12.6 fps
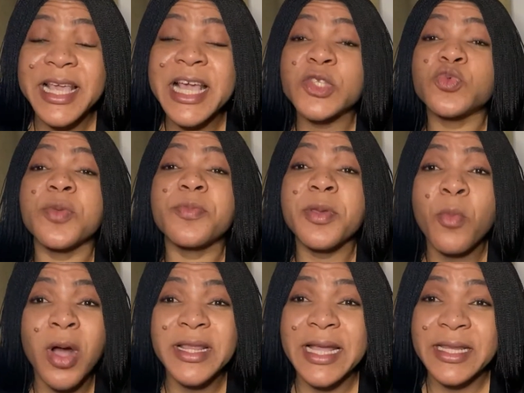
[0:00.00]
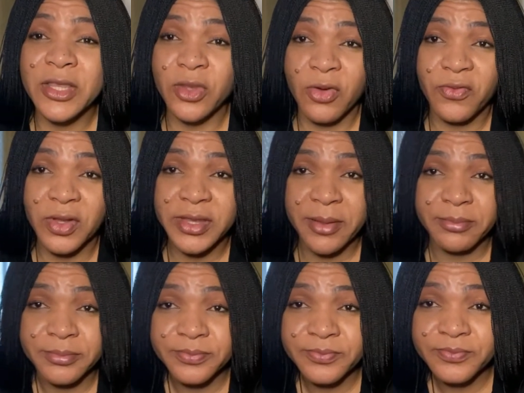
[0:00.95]
It will be more than enough for them.
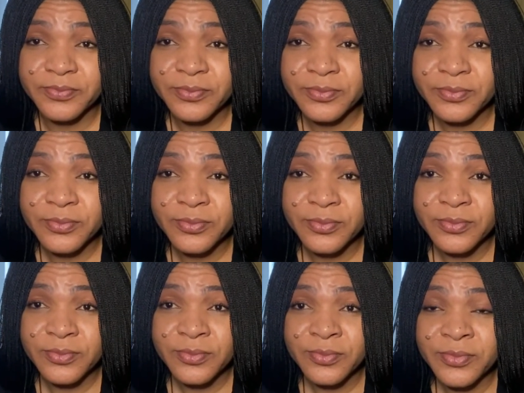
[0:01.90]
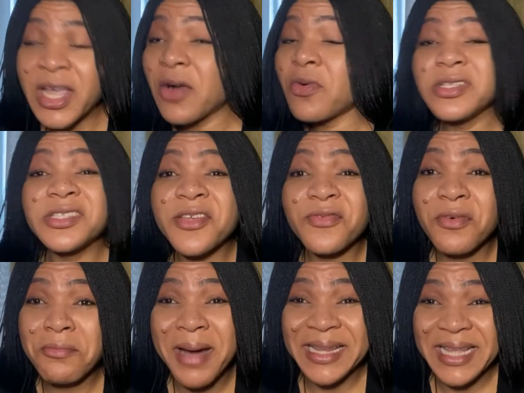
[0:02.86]
They won't
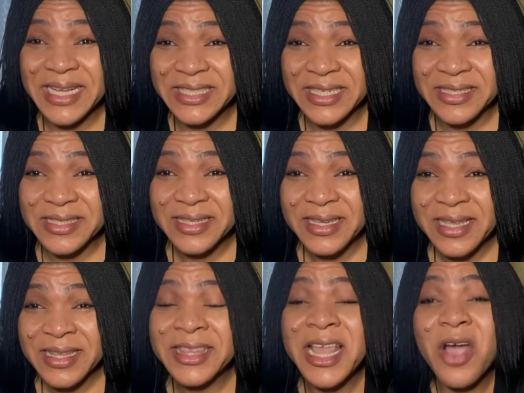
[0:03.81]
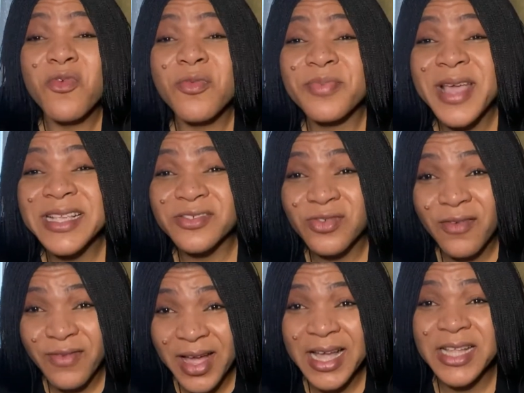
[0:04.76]
even manage it. They will be
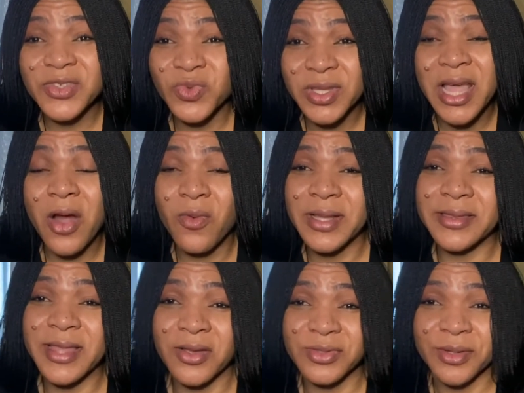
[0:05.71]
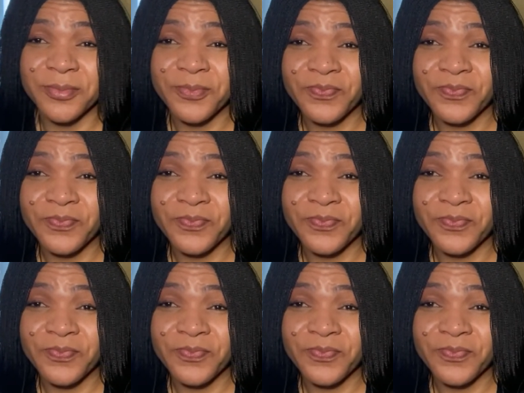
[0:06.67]
extravagant with that 1,000.